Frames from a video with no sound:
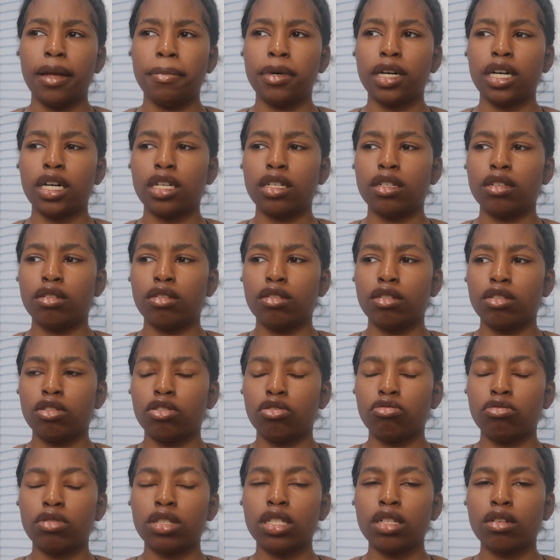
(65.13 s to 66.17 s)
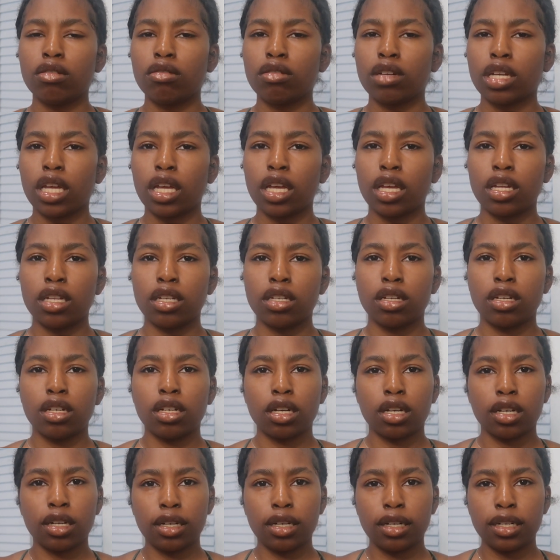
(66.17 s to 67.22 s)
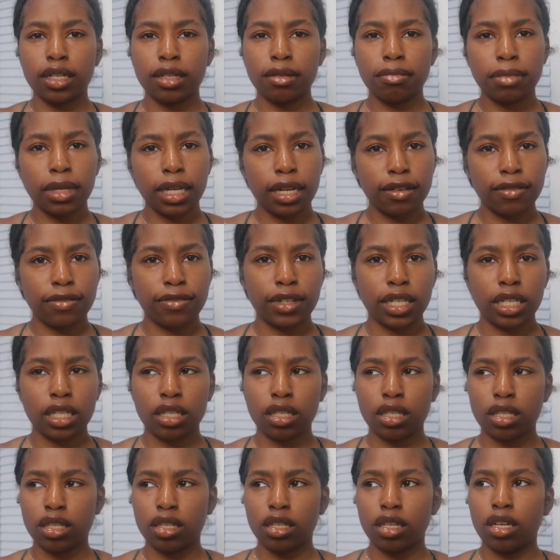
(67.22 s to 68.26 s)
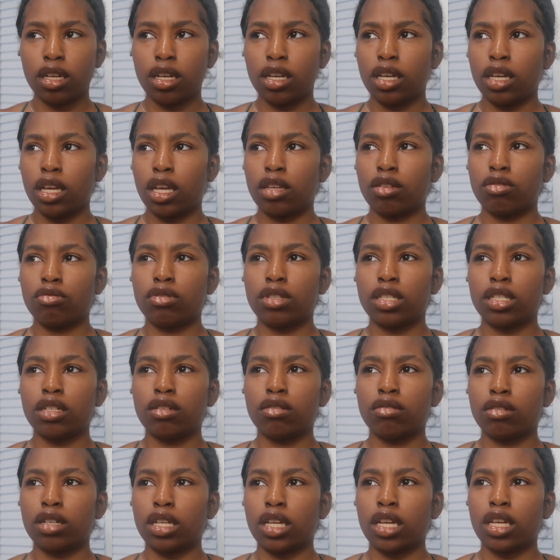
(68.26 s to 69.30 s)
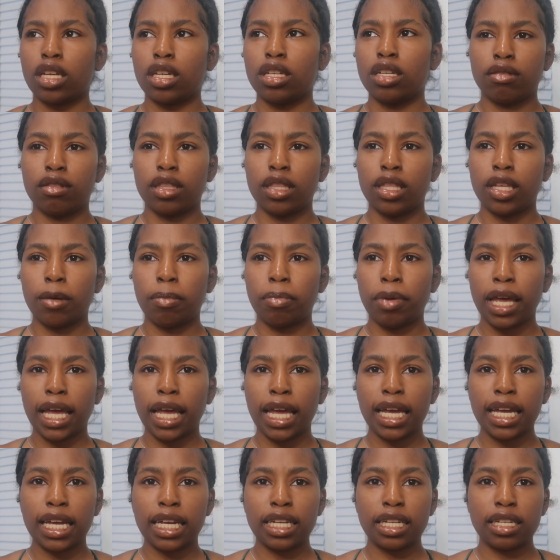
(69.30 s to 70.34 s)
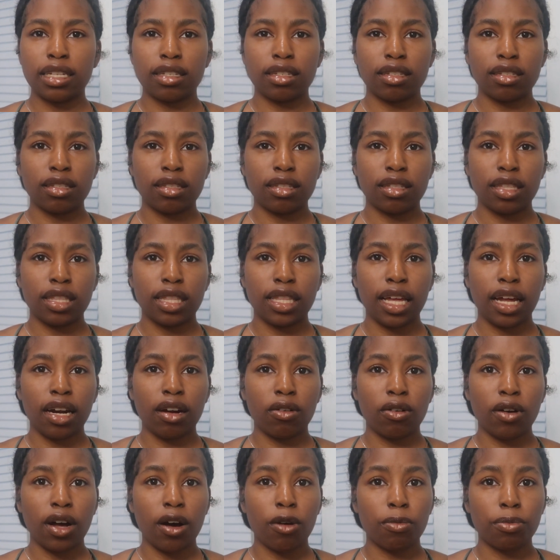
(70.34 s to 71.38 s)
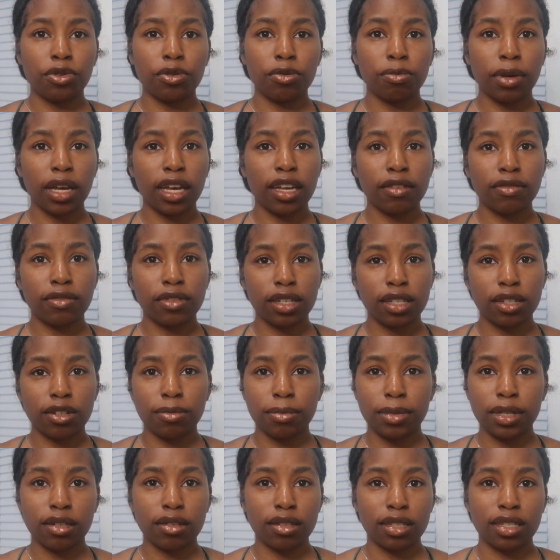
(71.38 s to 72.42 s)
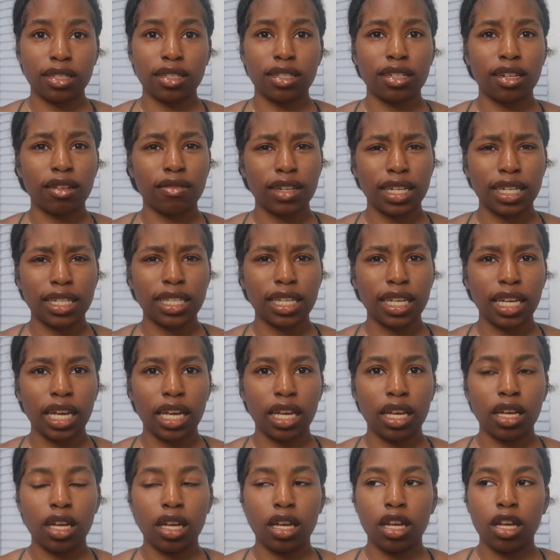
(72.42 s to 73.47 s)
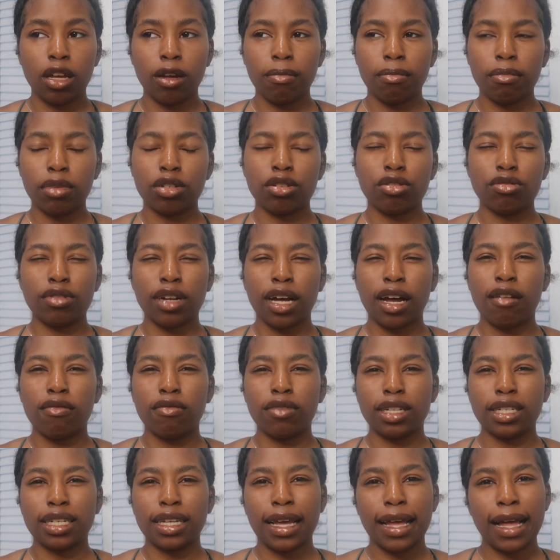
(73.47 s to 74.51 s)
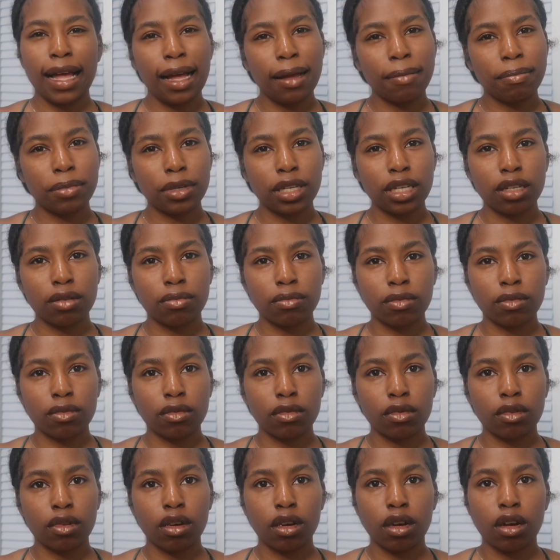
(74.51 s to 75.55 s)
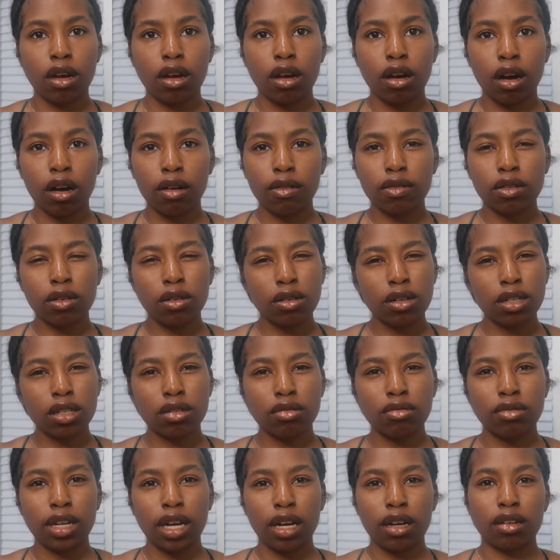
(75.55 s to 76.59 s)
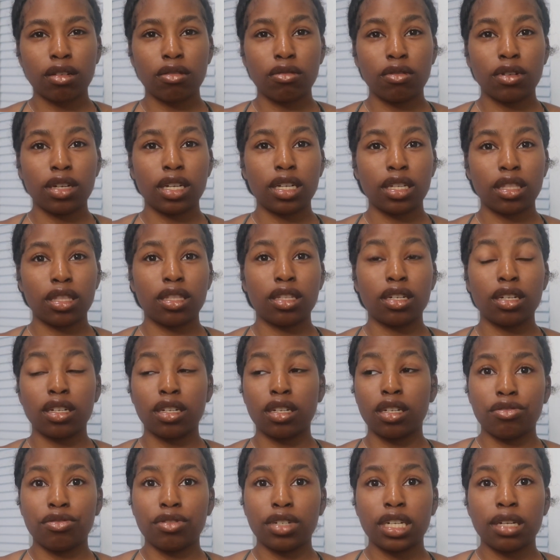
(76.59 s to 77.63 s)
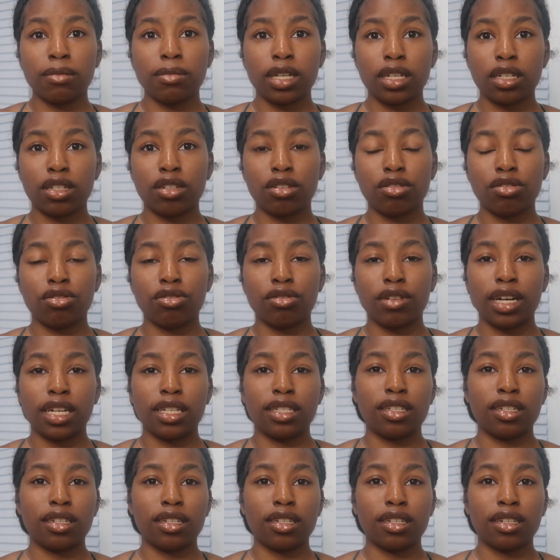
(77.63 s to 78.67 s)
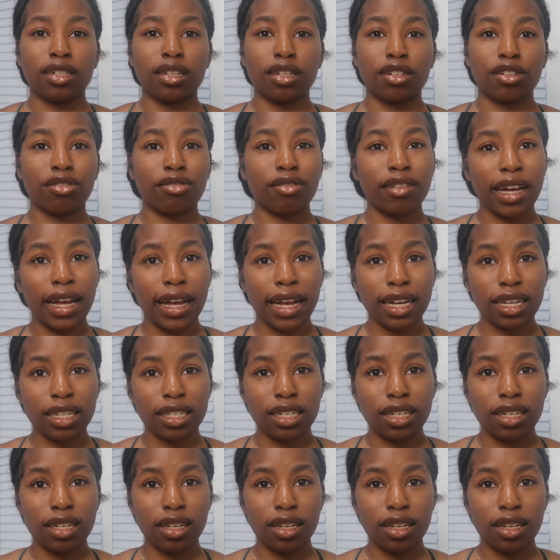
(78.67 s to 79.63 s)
but you are still getting good benefits and you still getting the pay that'll help you pay for your bills and stuff like that, but you're not really happy, of course you're not going to get the dream that you're trying to attract